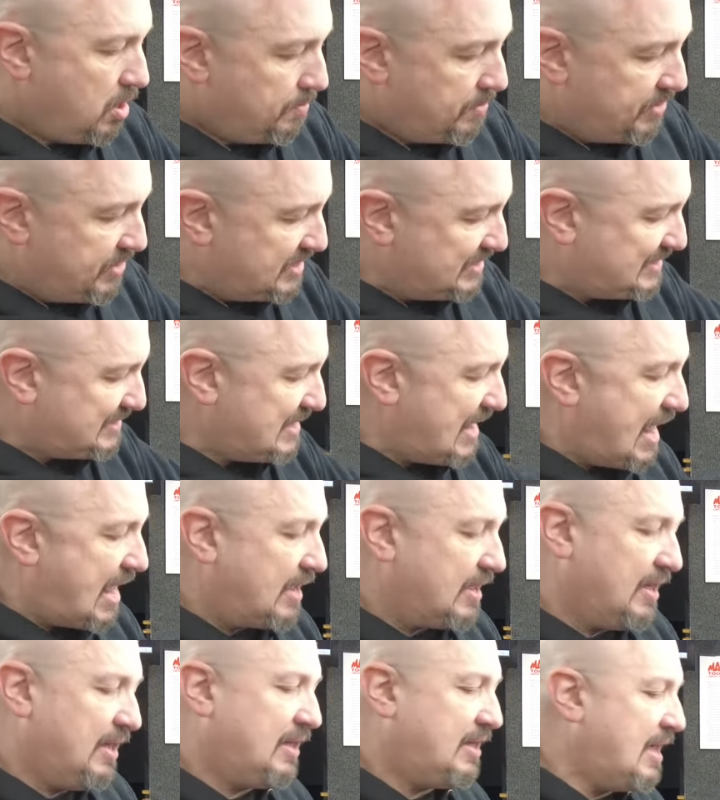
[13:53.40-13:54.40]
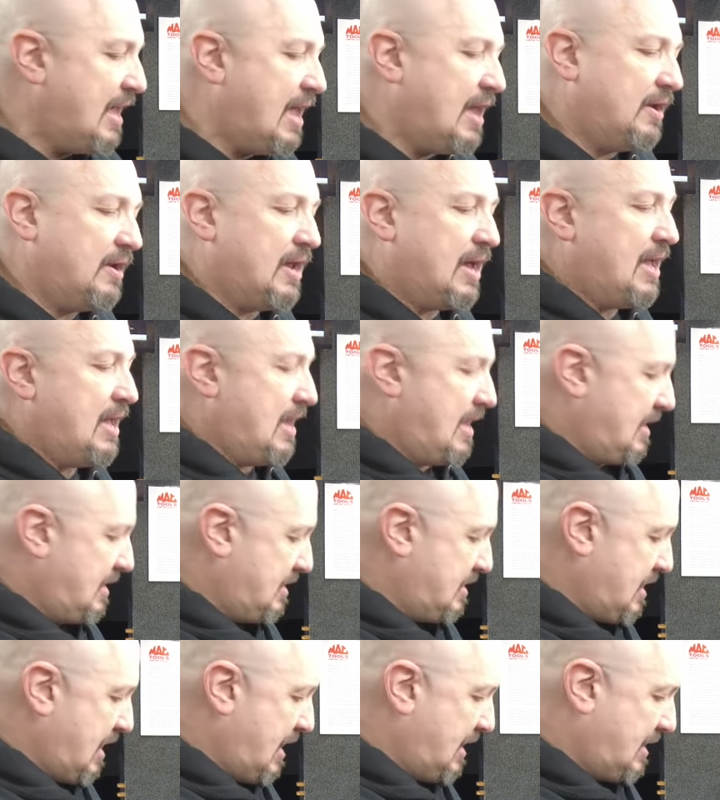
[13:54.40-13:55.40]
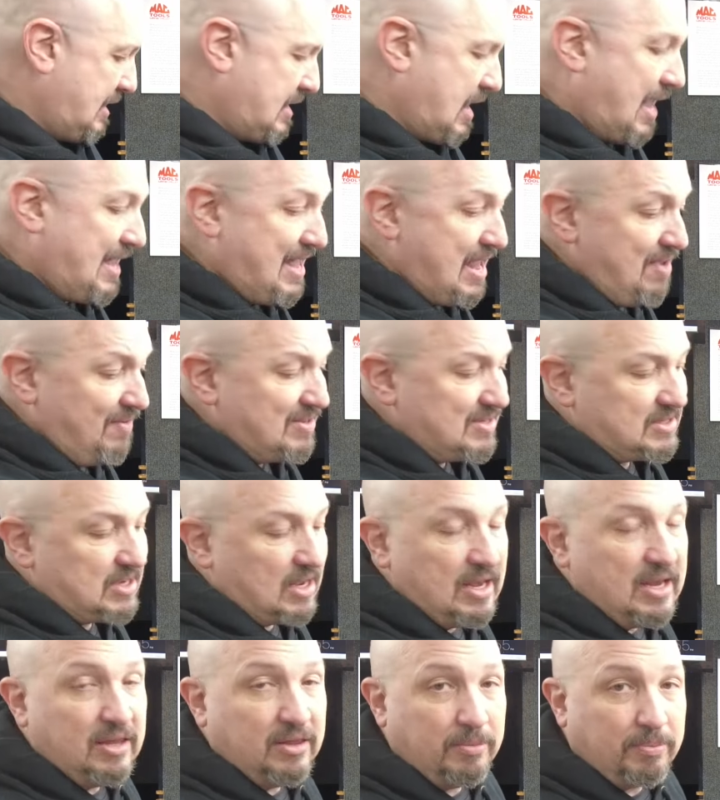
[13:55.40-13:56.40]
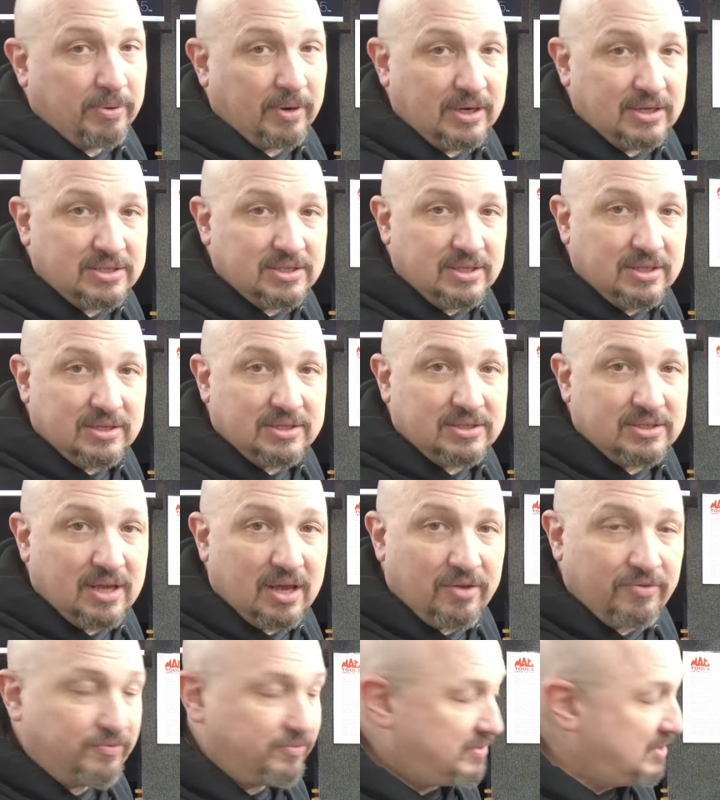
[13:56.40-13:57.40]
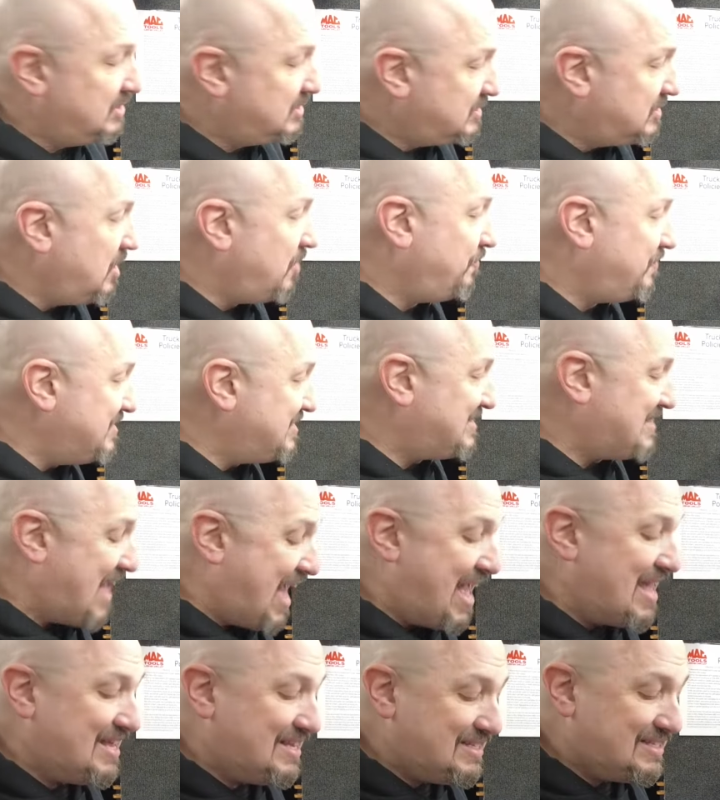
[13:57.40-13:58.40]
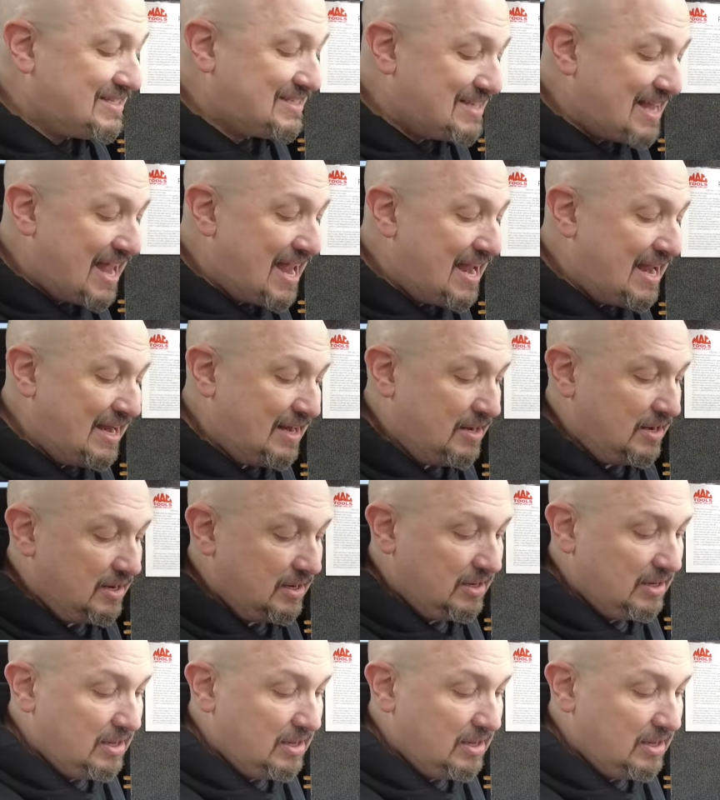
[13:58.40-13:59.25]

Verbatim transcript: But this set, again, I I I, I can't even tell you the price of this stuff. This stuff is that insane.